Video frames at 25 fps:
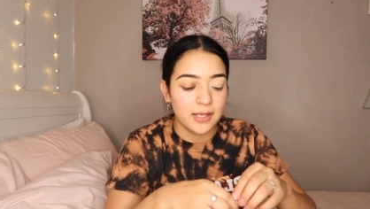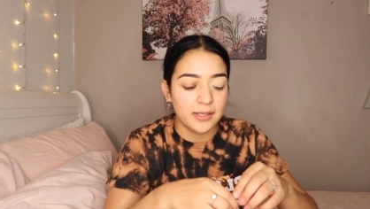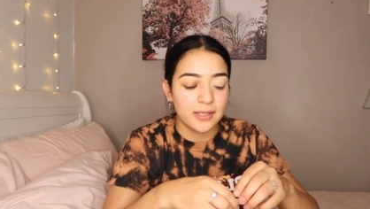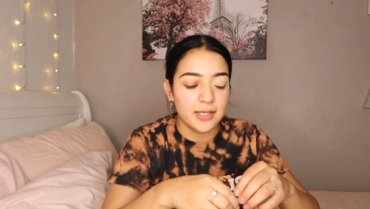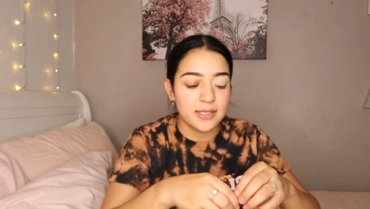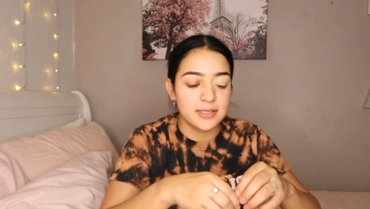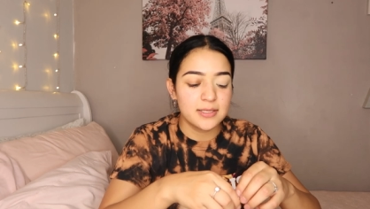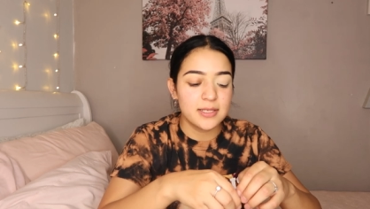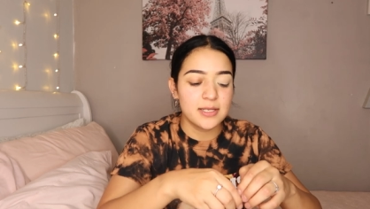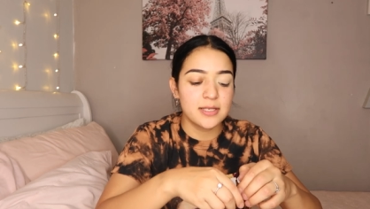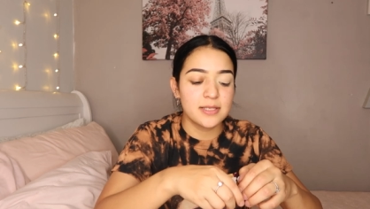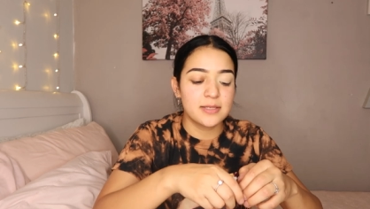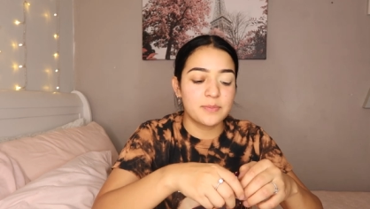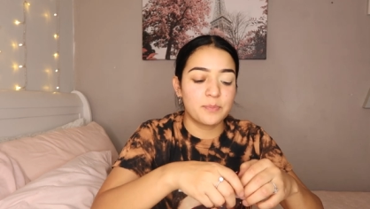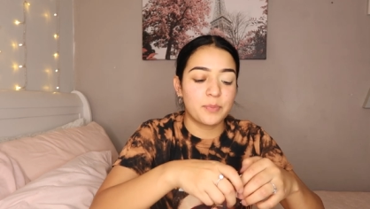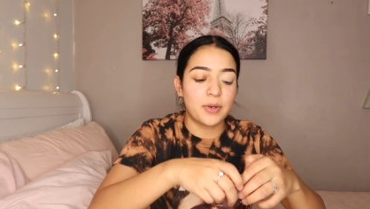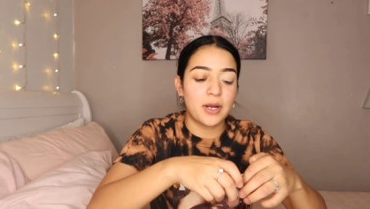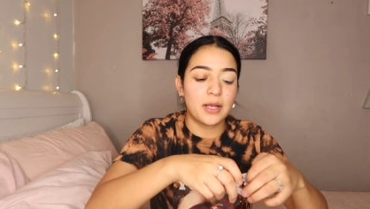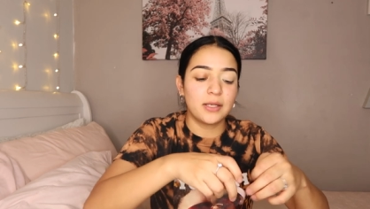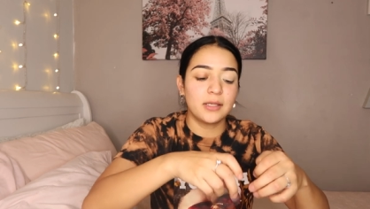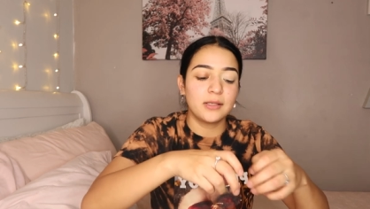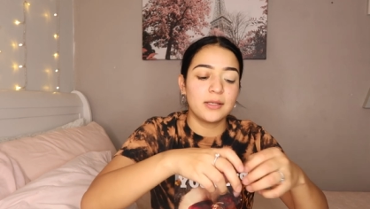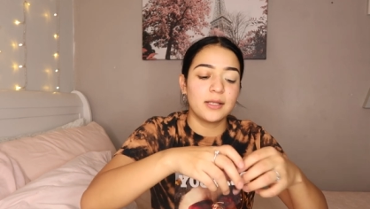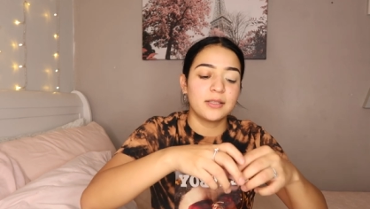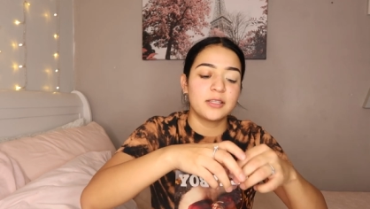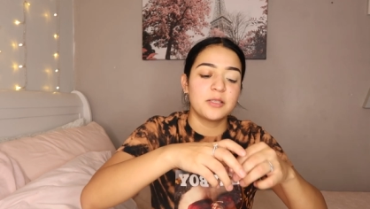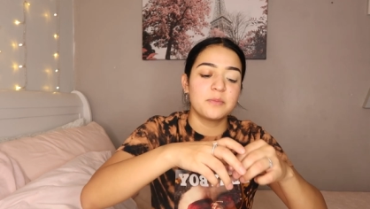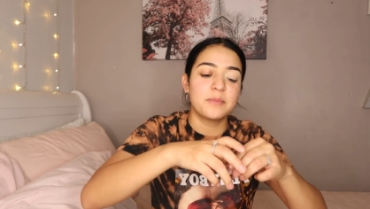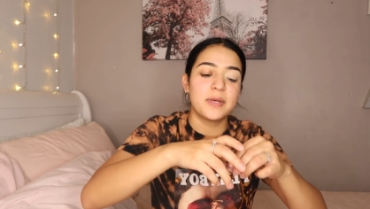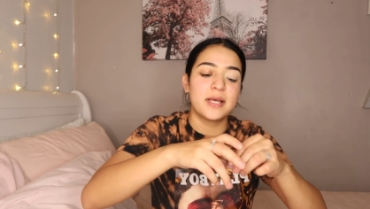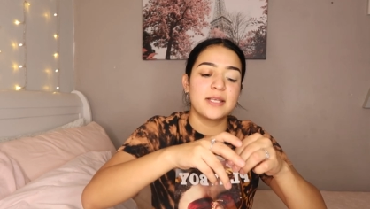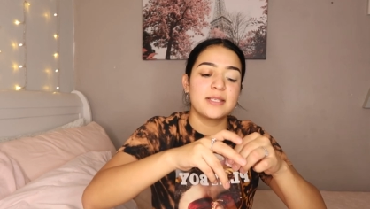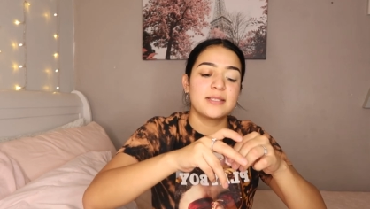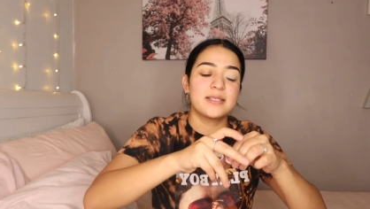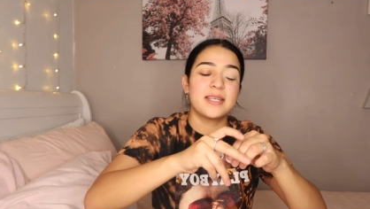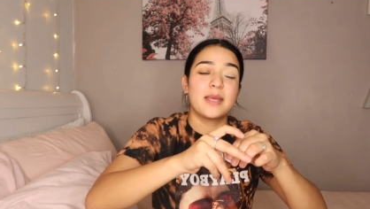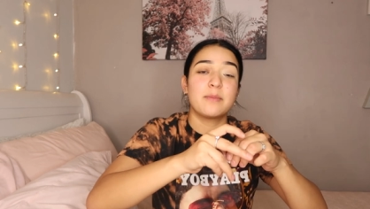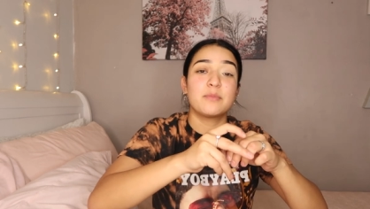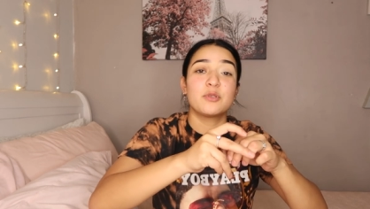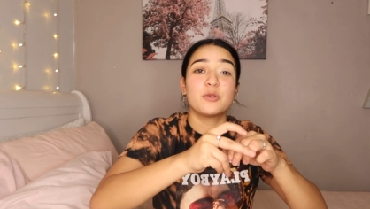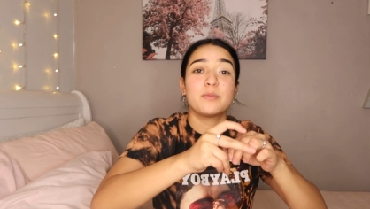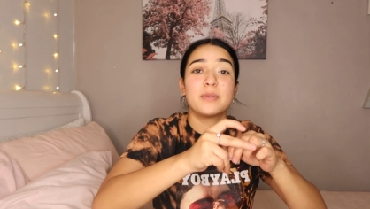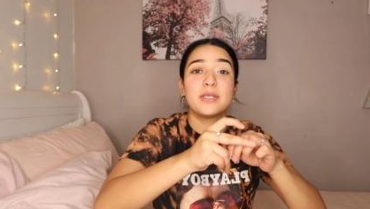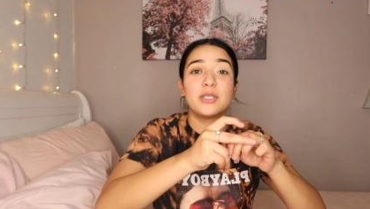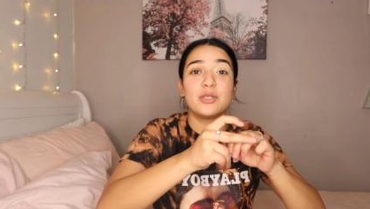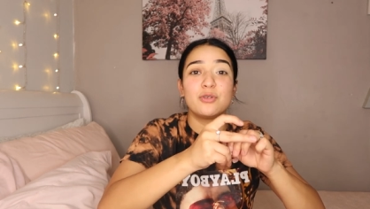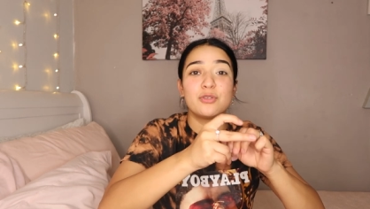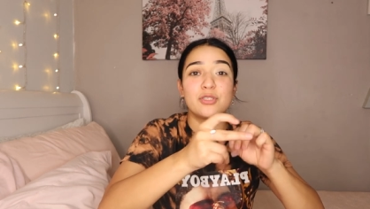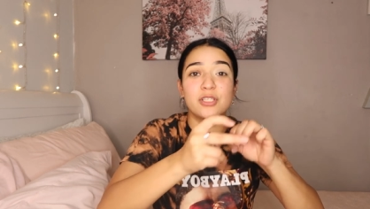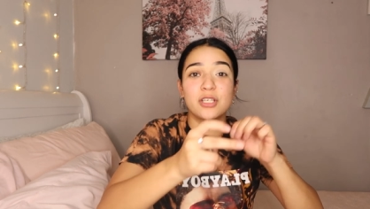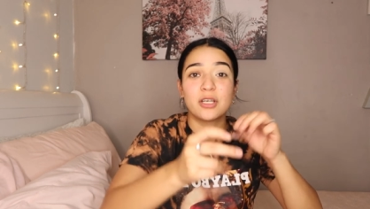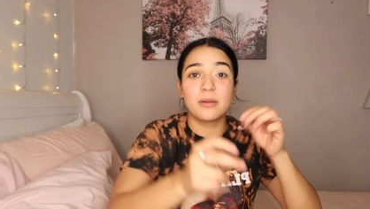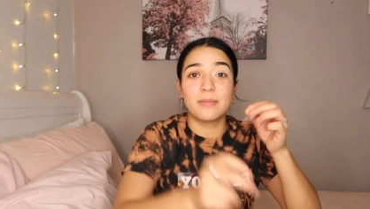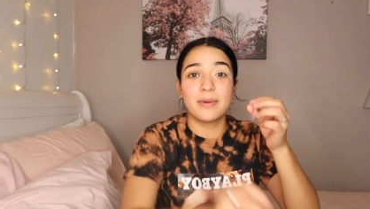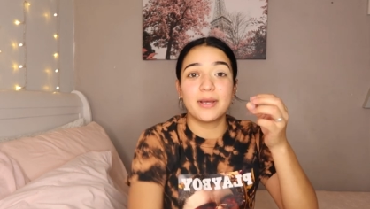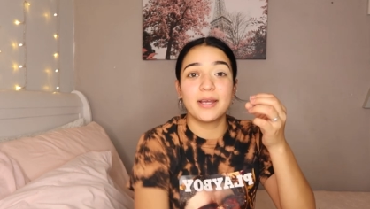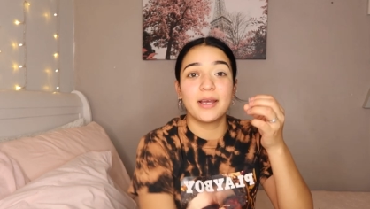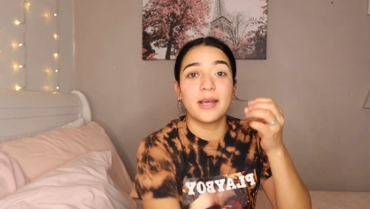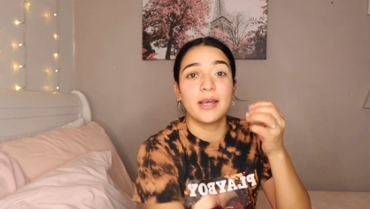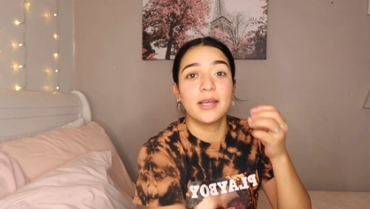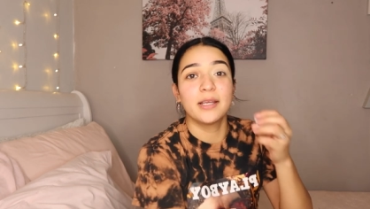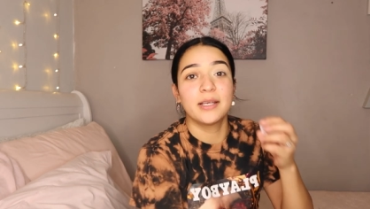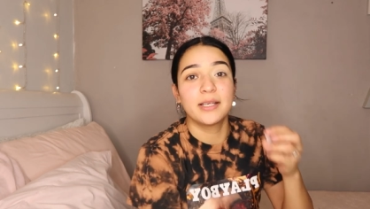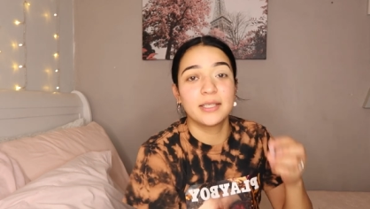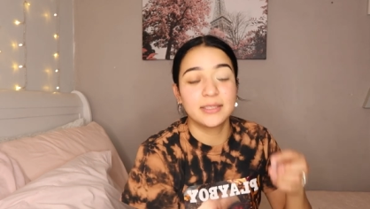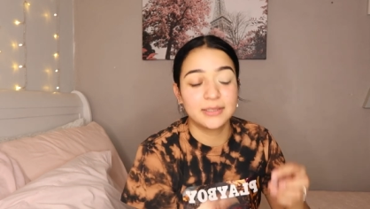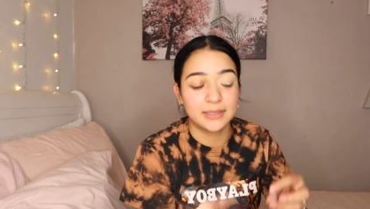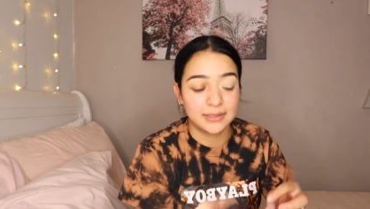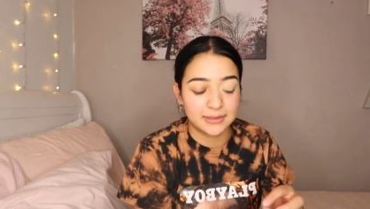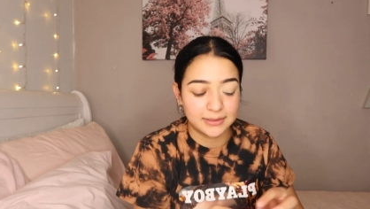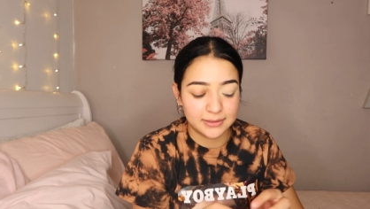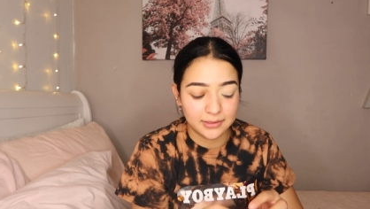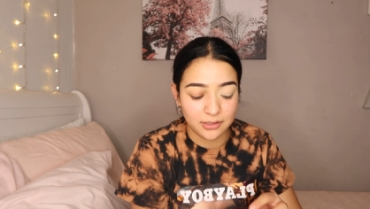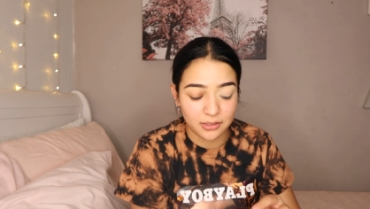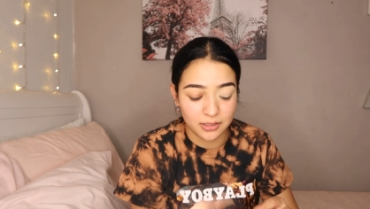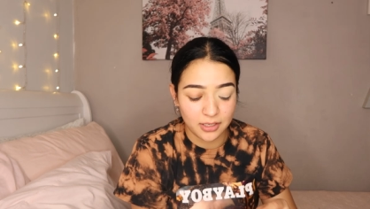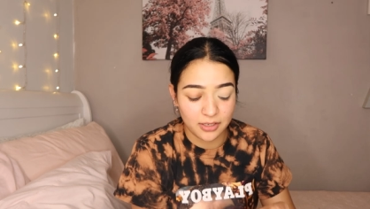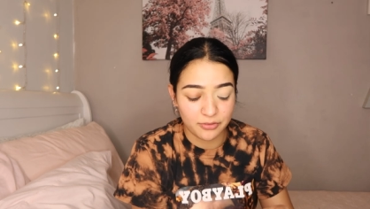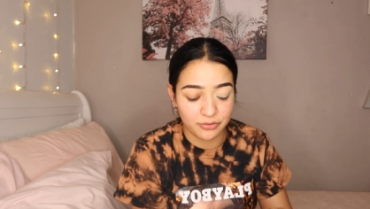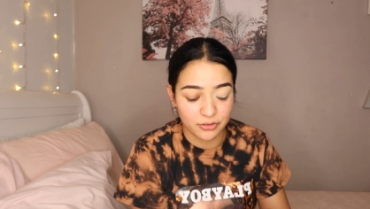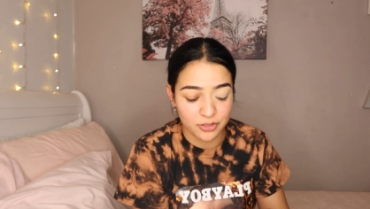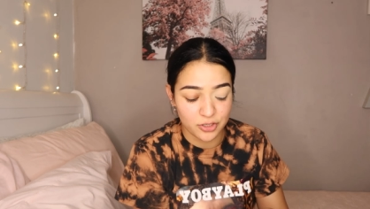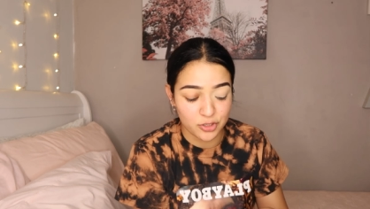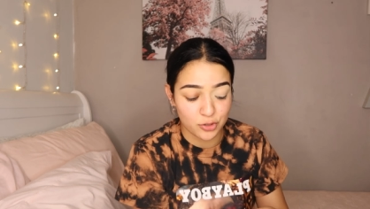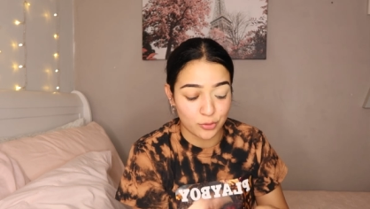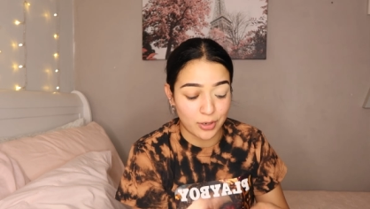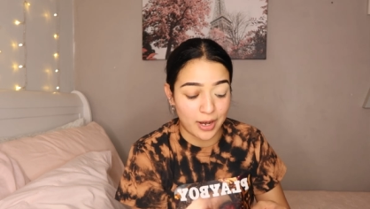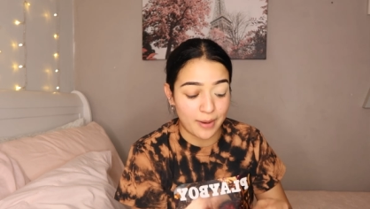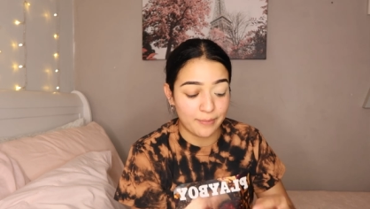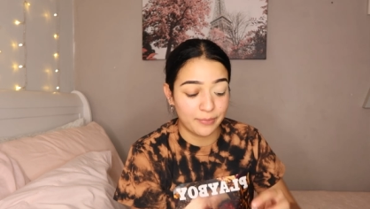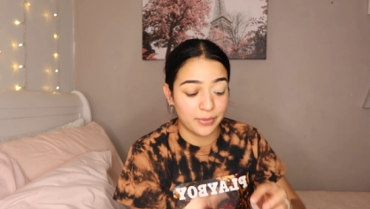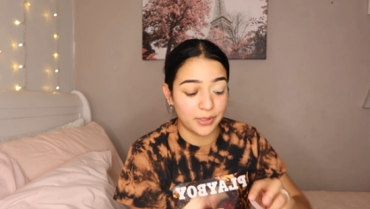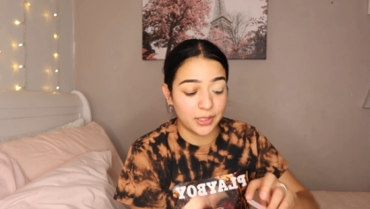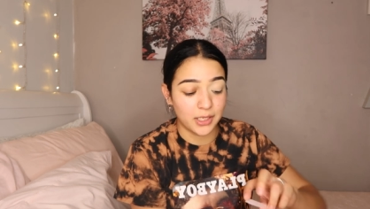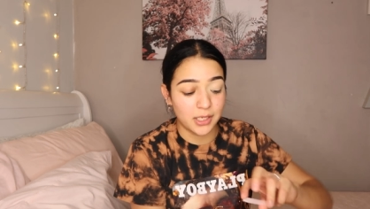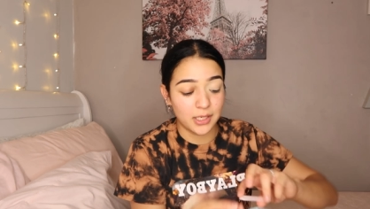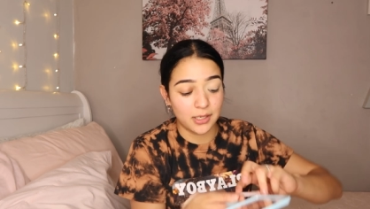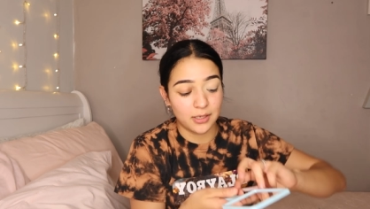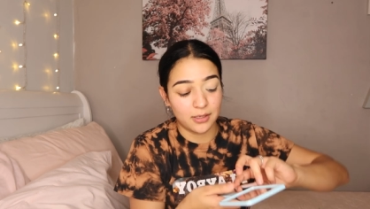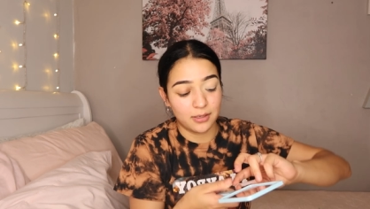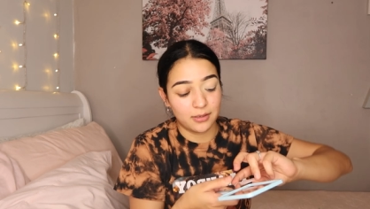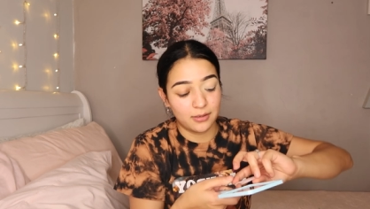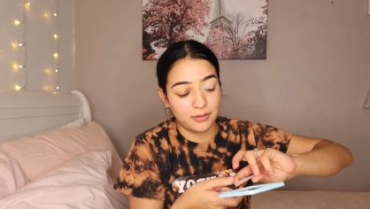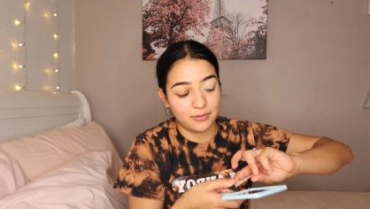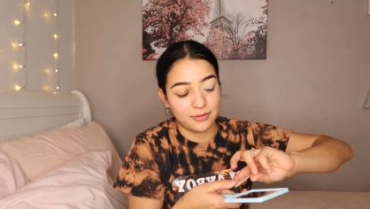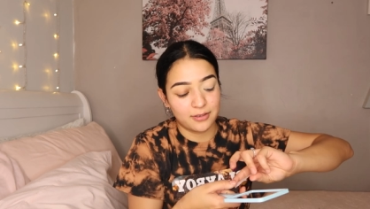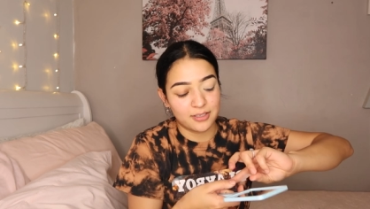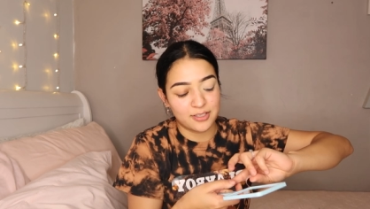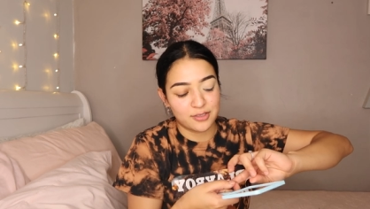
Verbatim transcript: This is probably not the best tape to be using on my eye because it's literally for scrapbooking.